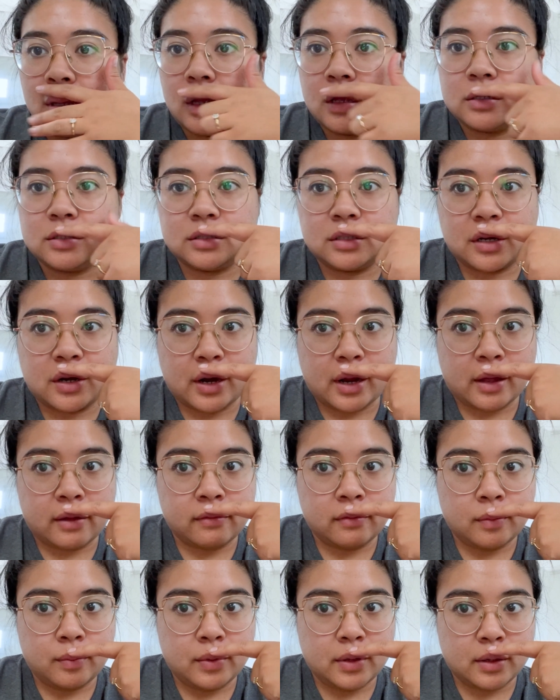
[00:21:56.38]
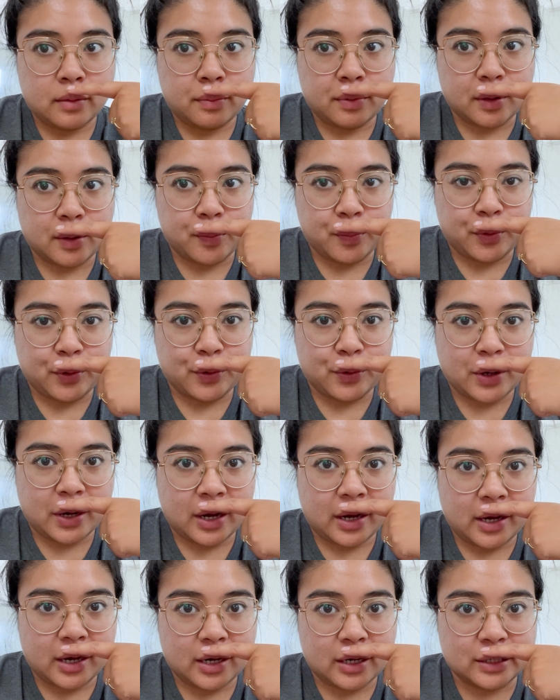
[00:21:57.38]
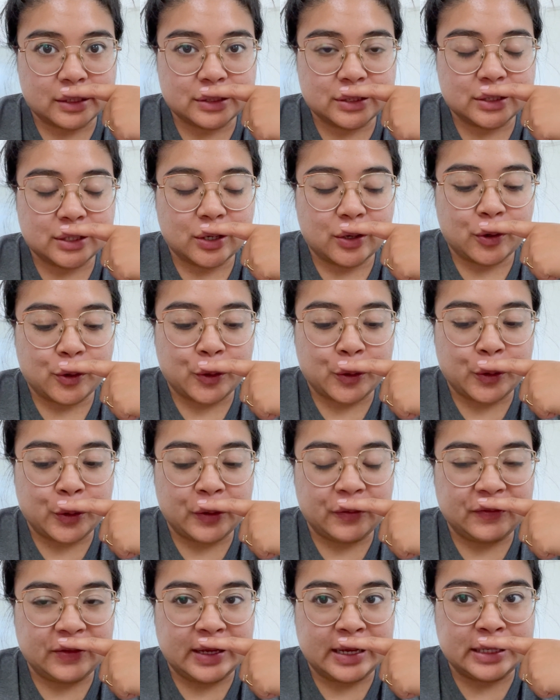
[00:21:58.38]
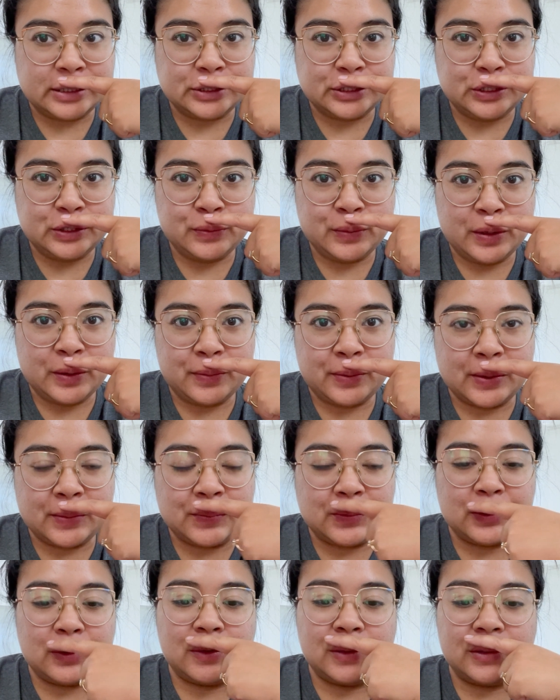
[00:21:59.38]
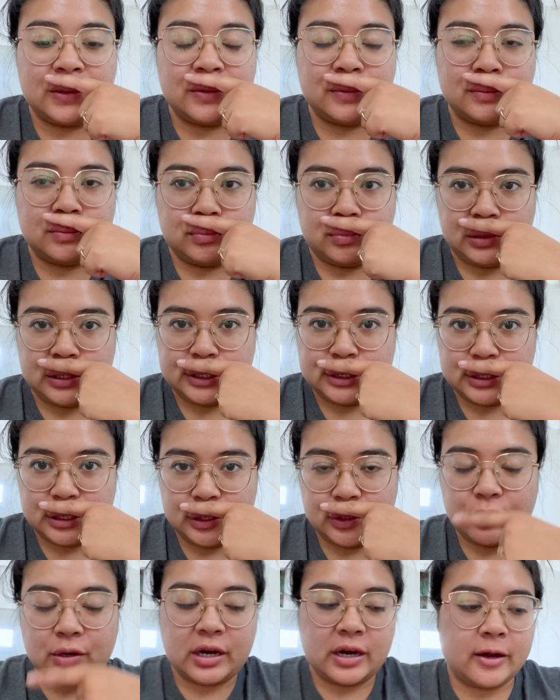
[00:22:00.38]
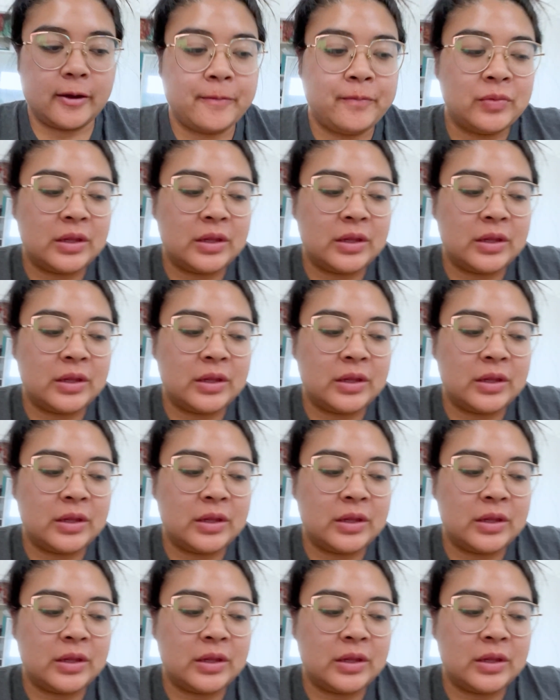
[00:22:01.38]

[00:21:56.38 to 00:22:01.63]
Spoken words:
Sorry, I have a big pimple right here, so if you guys see my pimple, please ignore it.